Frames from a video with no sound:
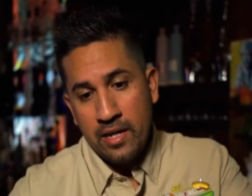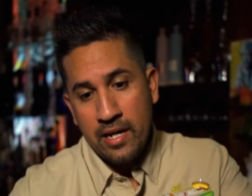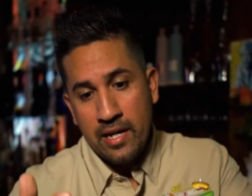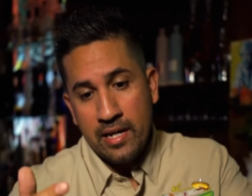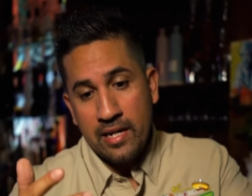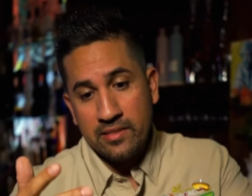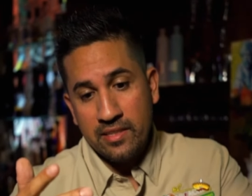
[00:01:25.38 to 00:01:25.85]

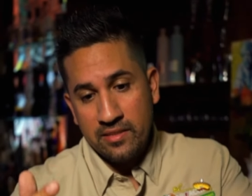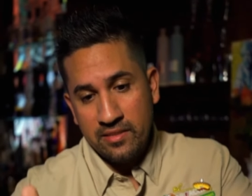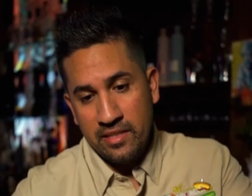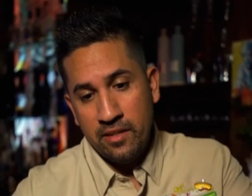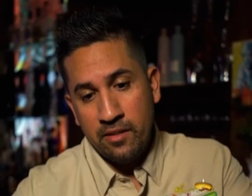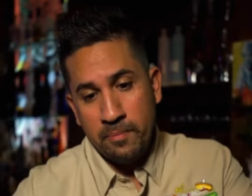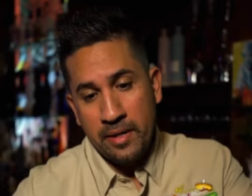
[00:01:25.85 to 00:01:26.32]
an
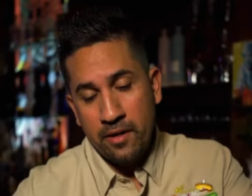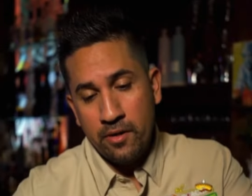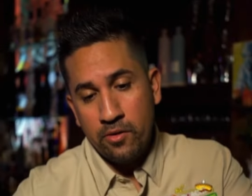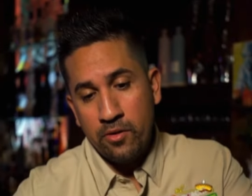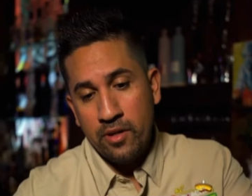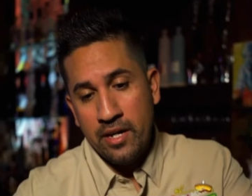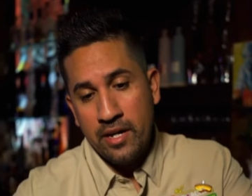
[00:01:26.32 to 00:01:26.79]
Asasia
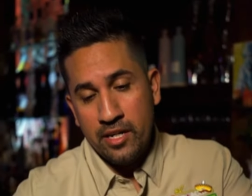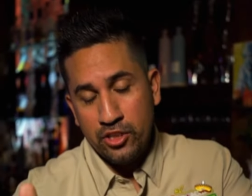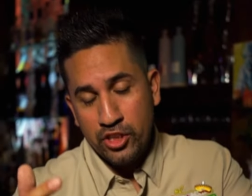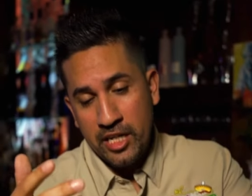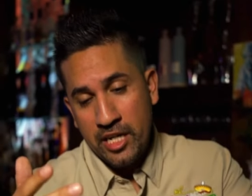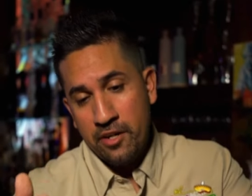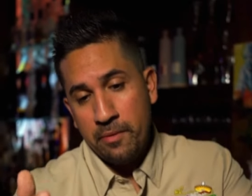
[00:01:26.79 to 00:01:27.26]
barrel, and a
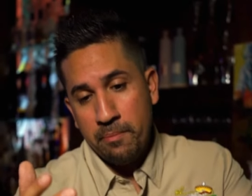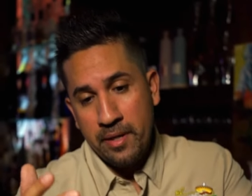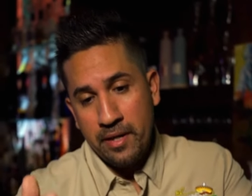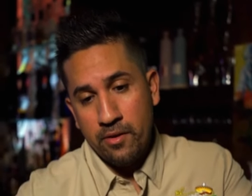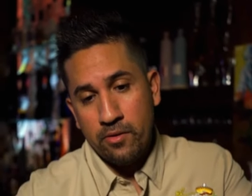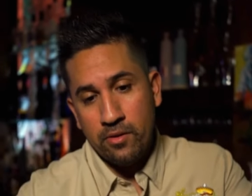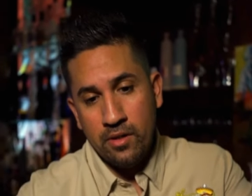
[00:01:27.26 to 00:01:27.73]
cherry
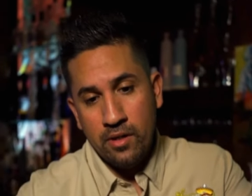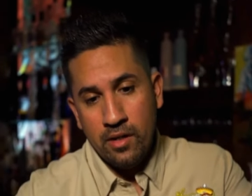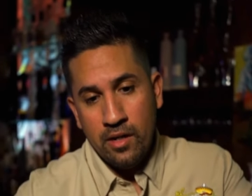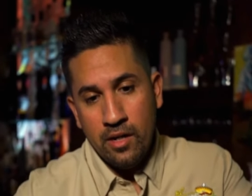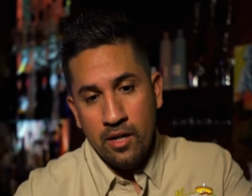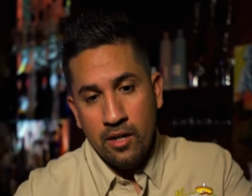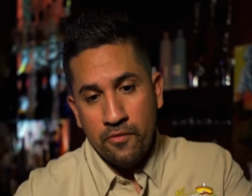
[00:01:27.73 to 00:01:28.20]
barrel.
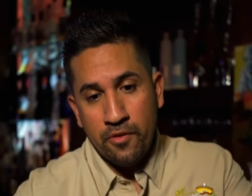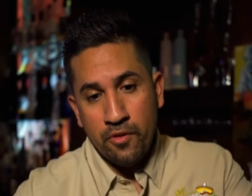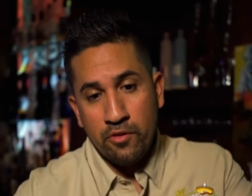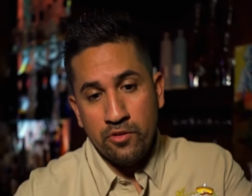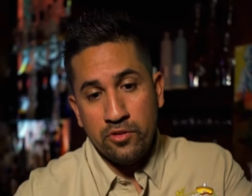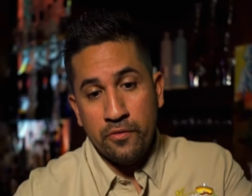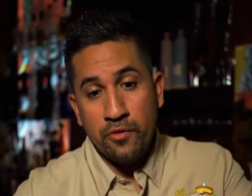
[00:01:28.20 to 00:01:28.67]
For
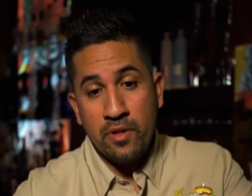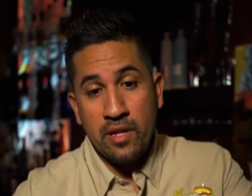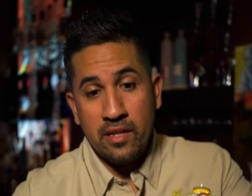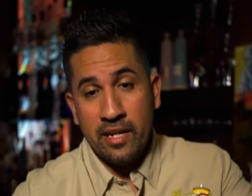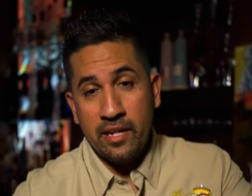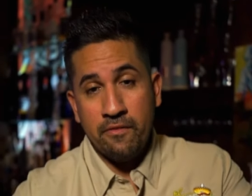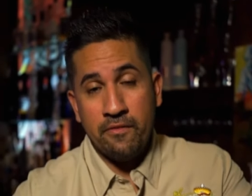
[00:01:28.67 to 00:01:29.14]
those of you
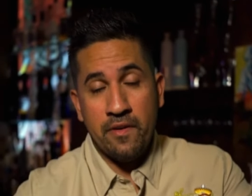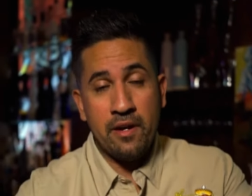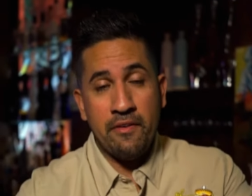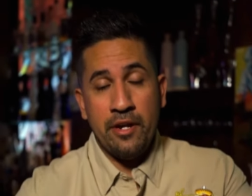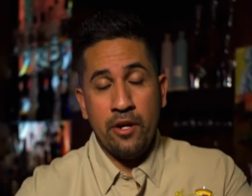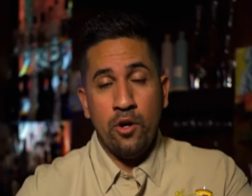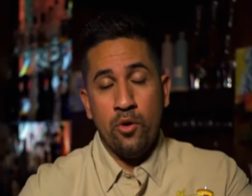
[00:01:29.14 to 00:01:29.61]
that like
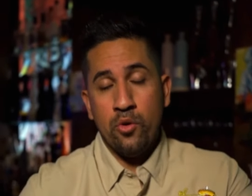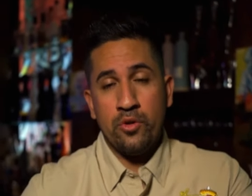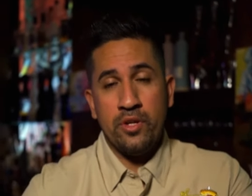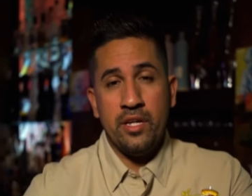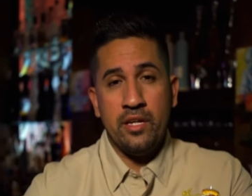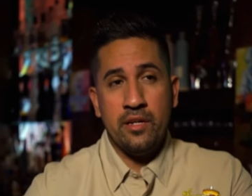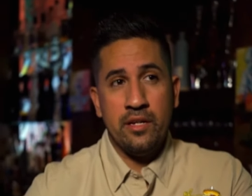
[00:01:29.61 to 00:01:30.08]
very
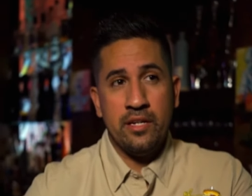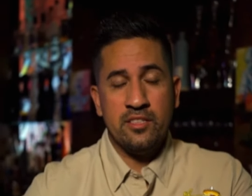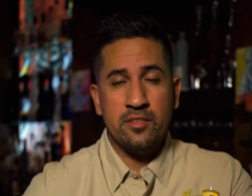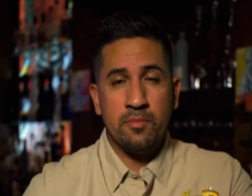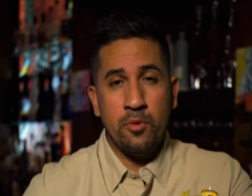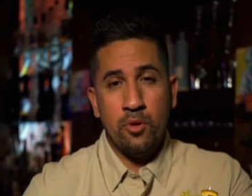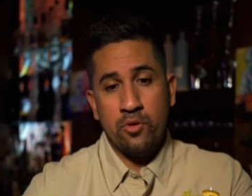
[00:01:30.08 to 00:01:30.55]
oaky and
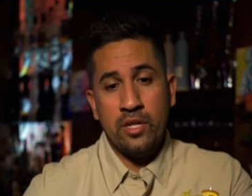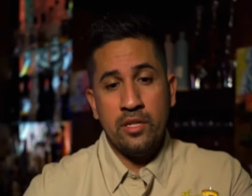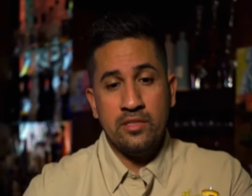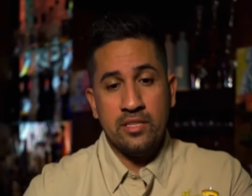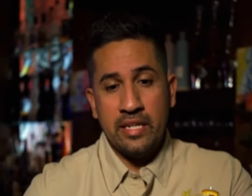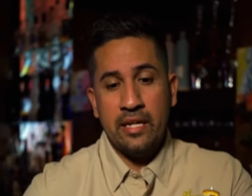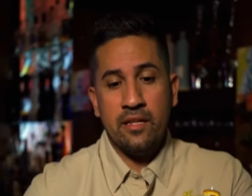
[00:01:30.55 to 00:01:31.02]
smoky
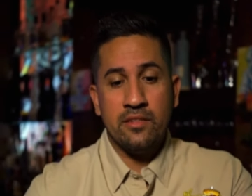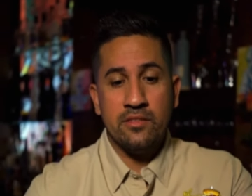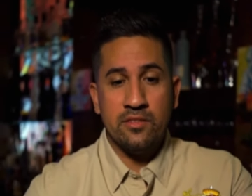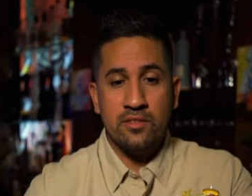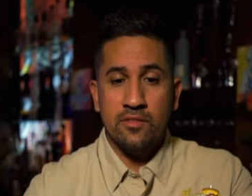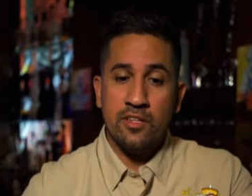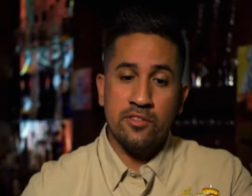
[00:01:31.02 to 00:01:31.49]

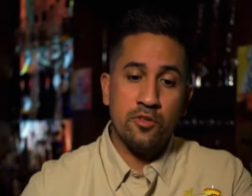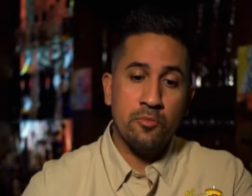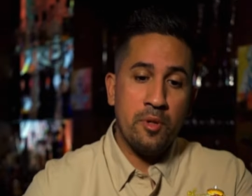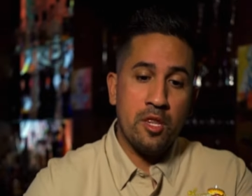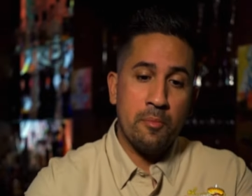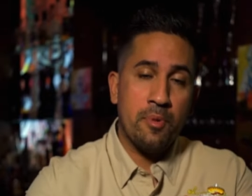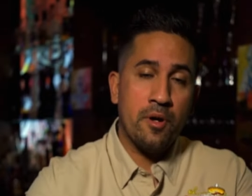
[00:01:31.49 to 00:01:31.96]
tequilas, this
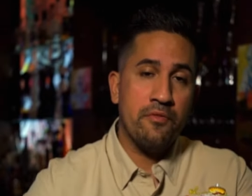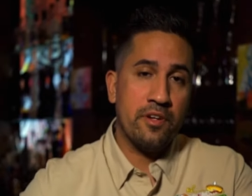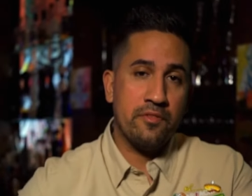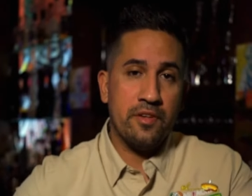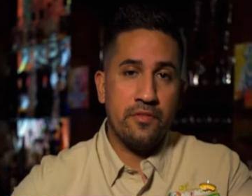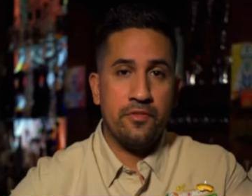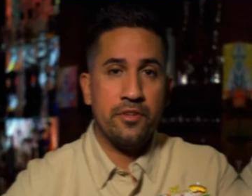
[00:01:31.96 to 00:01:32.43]
would be the
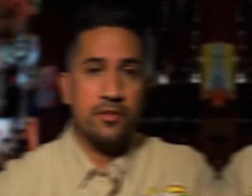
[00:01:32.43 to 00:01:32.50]
perfect fit for